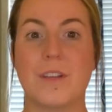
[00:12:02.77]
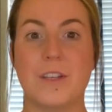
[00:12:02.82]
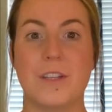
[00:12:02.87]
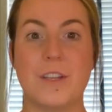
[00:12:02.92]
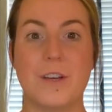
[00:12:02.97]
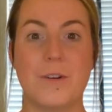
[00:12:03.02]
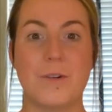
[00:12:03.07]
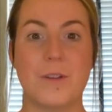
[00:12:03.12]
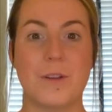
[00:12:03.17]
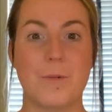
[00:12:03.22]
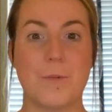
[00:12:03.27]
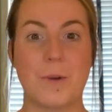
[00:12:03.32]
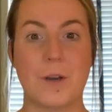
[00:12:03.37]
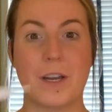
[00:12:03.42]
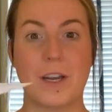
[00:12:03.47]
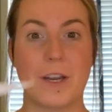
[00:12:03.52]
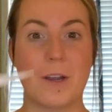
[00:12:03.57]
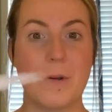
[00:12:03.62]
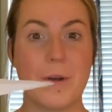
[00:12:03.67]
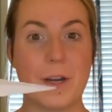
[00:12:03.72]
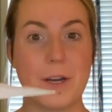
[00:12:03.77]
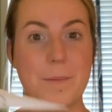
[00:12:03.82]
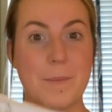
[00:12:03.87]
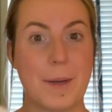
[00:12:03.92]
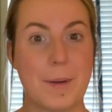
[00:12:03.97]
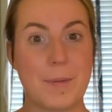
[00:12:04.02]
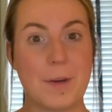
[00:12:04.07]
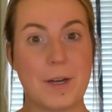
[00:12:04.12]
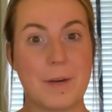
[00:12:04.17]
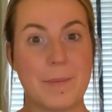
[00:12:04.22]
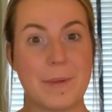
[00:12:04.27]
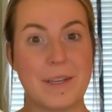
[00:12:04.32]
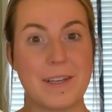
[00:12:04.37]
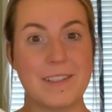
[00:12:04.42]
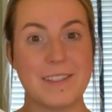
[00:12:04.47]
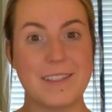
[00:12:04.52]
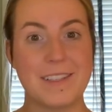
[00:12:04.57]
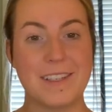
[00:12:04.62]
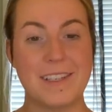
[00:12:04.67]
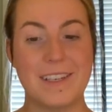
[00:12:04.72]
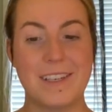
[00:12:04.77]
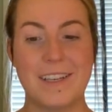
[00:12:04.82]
know that we're going to go on our paper airplanes.